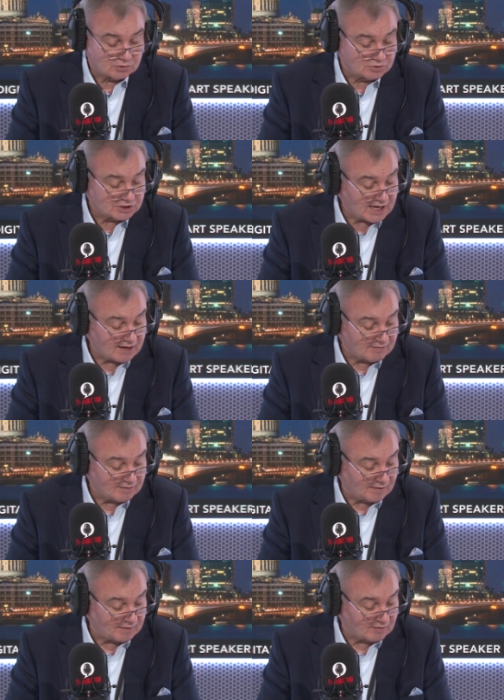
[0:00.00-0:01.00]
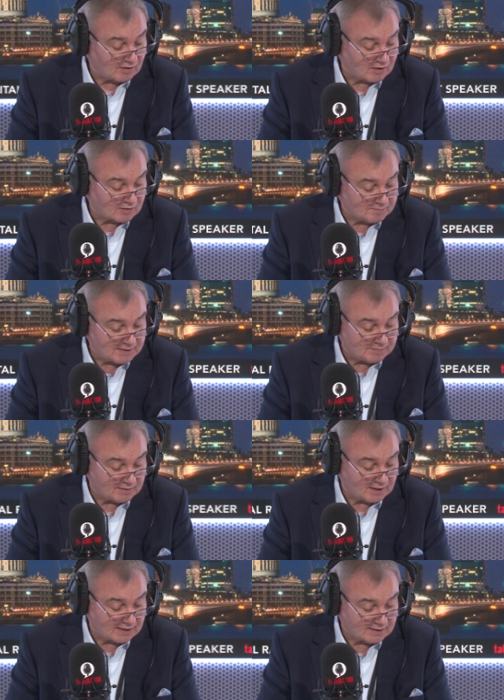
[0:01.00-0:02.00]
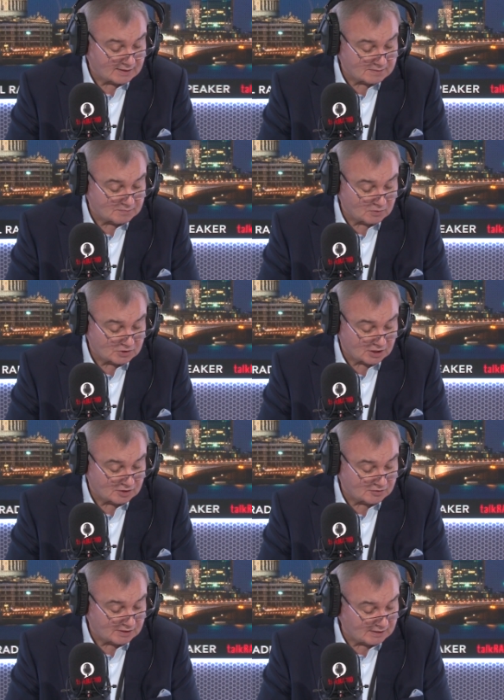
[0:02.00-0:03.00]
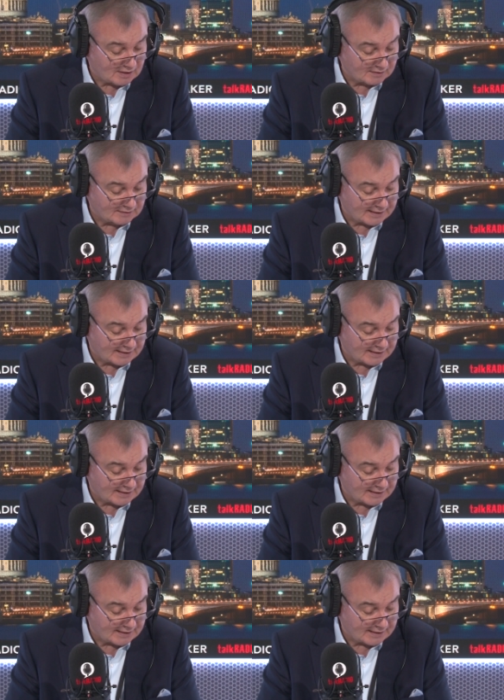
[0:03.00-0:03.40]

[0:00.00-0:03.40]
so scary that there are people like this Mo Chowdhury out